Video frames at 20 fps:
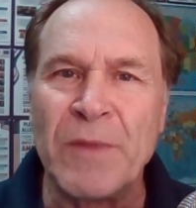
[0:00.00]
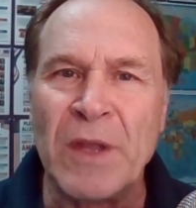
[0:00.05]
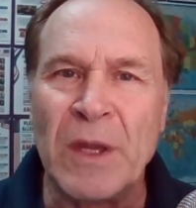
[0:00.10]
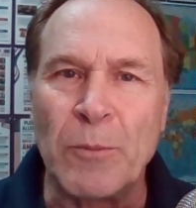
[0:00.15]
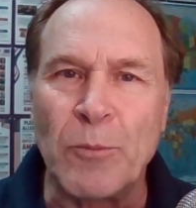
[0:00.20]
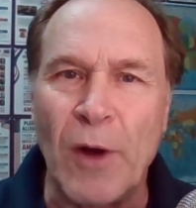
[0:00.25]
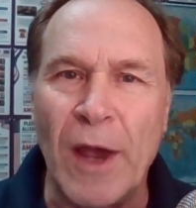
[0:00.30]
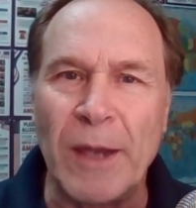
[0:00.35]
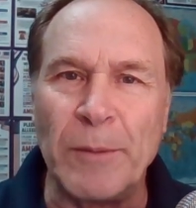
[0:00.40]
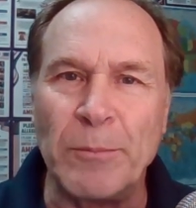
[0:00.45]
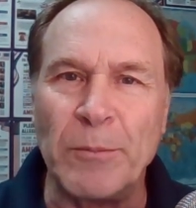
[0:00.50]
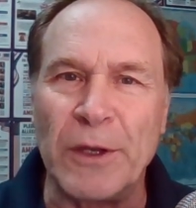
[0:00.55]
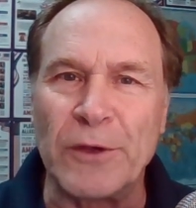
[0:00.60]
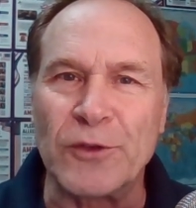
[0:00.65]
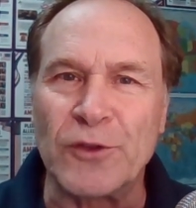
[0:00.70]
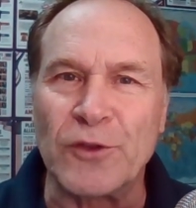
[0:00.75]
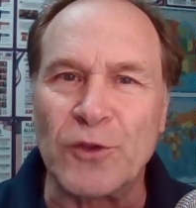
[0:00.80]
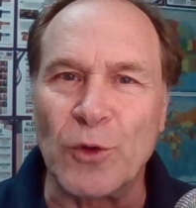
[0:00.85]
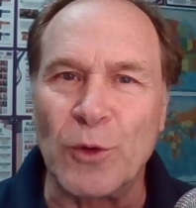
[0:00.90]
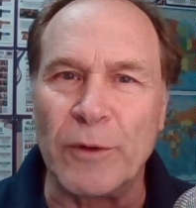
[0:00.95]
Prime
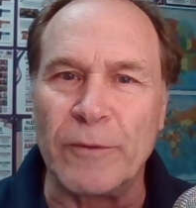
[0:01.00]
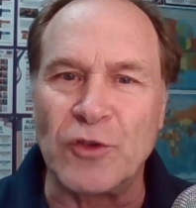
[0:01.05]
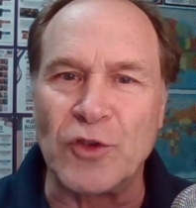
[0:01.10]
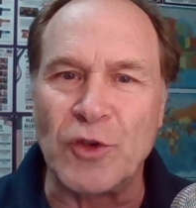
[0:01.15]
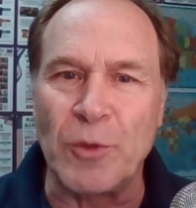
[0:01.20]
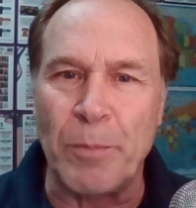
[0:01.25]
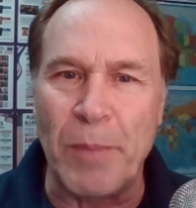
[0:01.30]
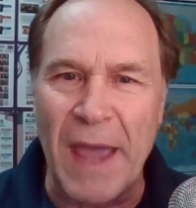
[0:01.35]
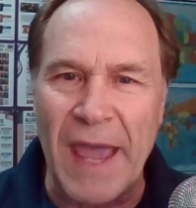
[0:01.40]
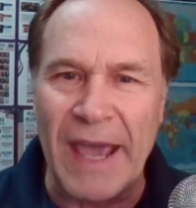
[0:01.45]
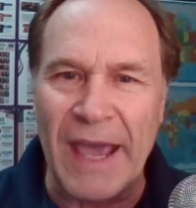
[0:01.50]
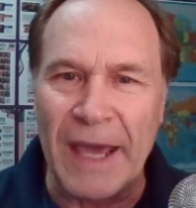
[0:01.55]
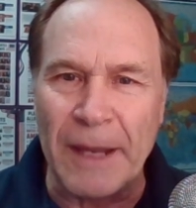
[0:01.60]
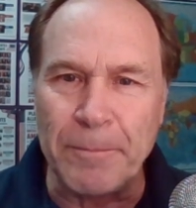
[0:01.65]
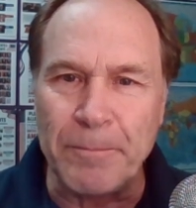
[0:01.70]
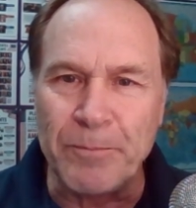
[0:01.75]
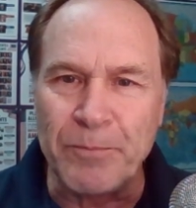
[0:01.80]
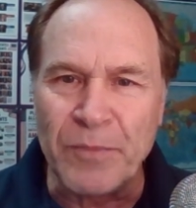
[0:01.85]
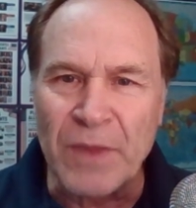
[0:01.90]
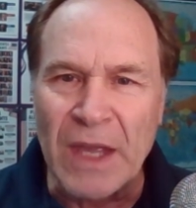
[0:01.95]
Minister of
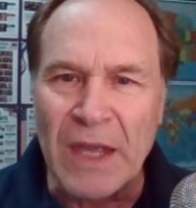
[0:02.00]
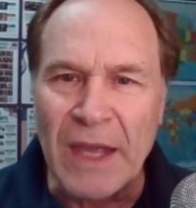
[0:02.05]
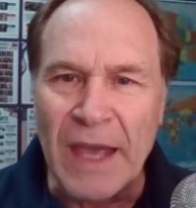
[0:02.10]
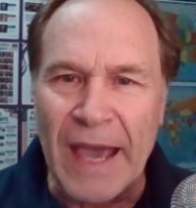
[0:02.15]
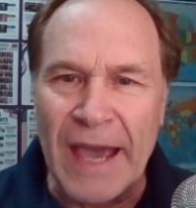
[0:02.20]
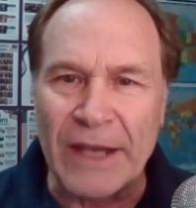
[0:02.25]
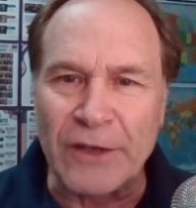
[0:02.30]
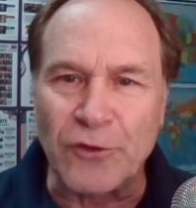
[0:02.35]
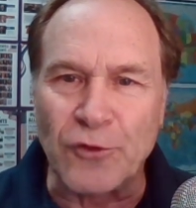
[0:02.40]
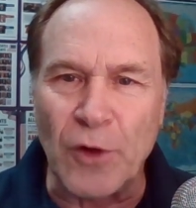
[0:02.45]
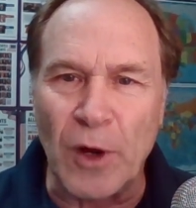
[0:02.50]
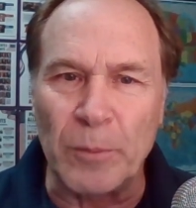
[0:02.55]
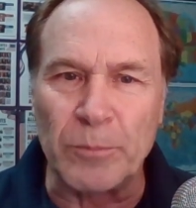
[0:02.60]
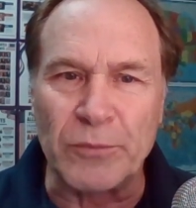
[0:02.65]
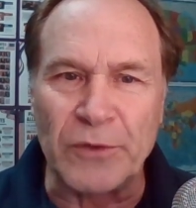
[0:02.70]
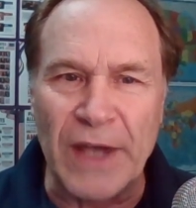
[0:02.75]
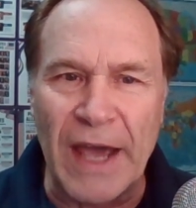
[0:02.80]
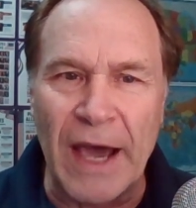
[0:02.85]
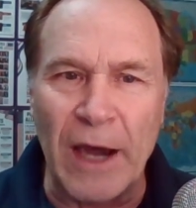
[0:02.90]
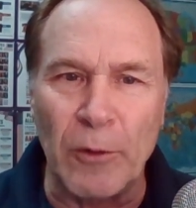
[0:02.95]
Japan at Trump
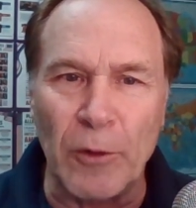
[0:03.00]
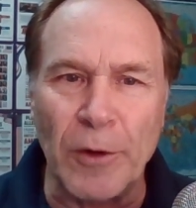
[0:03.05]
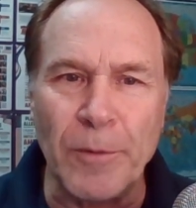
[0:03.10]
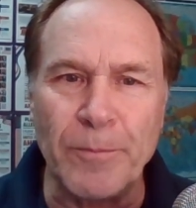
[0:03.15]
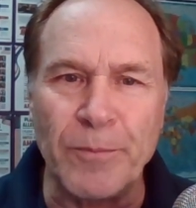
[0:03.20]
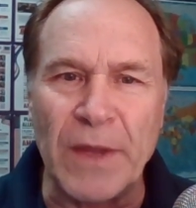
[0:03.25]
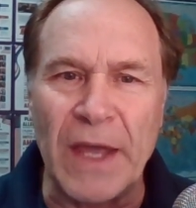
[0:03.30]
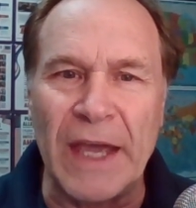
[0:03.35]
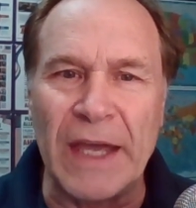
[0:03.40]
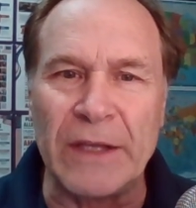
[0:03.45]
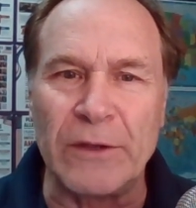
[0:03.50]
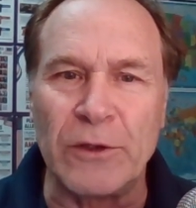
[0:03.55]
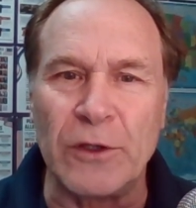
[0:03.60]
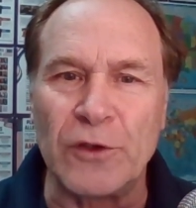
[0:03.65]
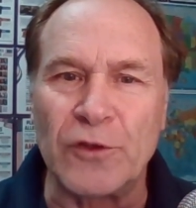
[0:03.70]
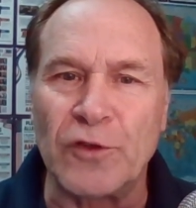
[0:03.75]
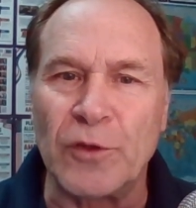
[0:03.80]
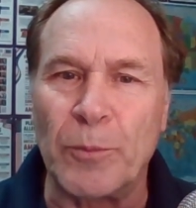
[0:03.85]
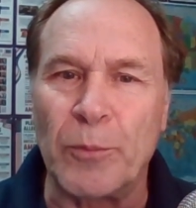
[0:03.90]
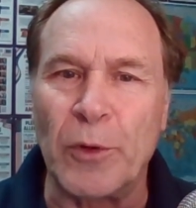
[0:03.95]
Tower, and the
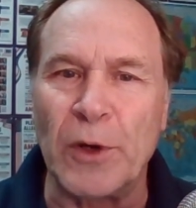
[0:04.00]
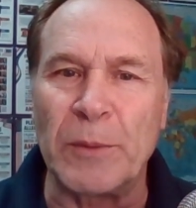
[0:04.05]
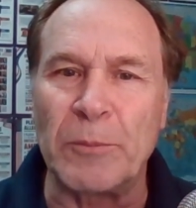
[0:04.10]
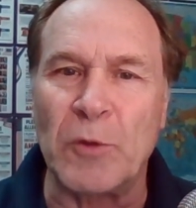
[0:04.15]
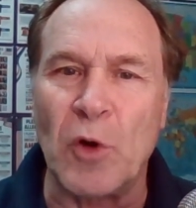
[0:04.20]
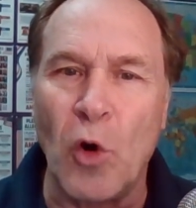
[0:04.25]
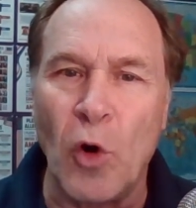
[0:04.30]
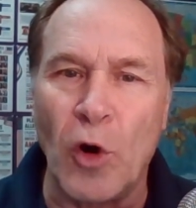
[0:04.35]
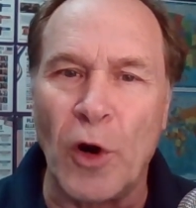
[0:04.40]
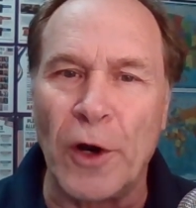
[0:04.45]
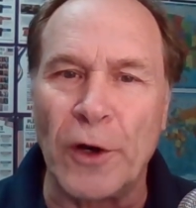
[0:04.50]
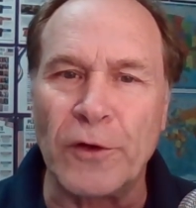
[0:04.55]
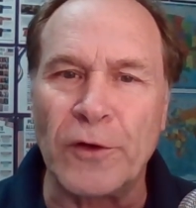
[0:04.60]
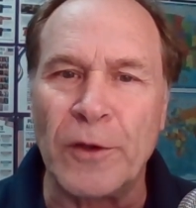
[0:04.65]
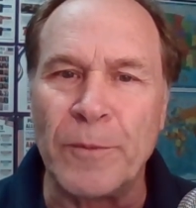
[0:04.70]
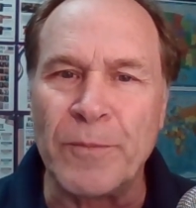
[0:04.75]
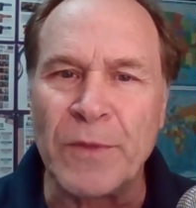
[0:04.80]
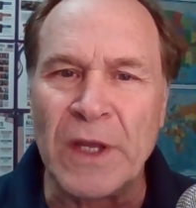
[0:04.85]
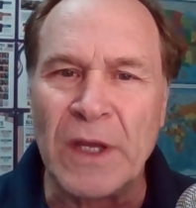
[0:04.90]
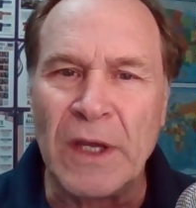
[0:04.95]
Supreme Court
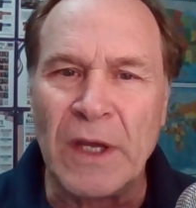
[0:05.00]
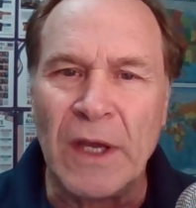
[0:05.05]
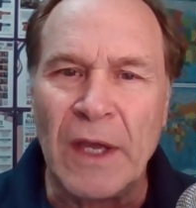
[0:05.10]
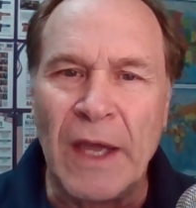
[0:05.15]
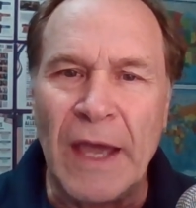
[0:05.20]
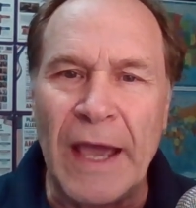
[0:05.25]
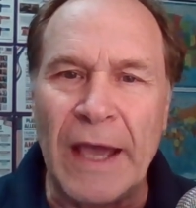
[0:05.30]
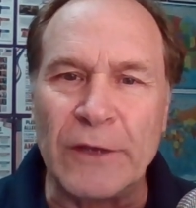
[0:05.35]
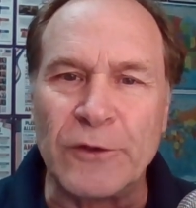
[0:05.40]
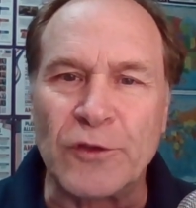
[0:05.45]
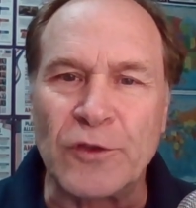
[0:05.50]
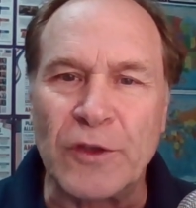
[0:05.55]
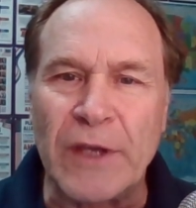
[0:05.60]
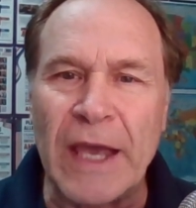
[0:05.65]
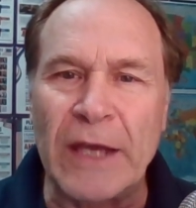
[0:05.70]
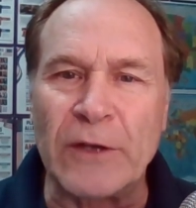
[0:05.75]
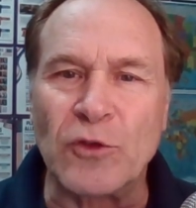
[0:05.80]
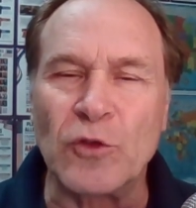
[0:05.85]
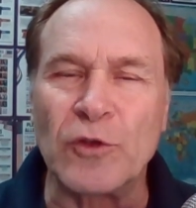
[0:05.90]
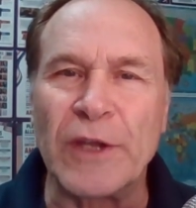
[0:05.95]
has
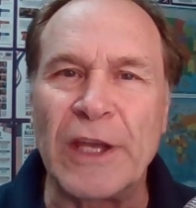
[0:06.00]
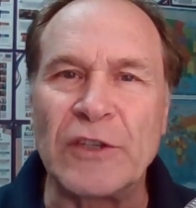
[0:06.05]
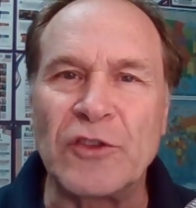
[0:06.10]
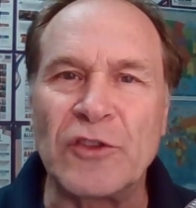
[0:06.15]
scheduled a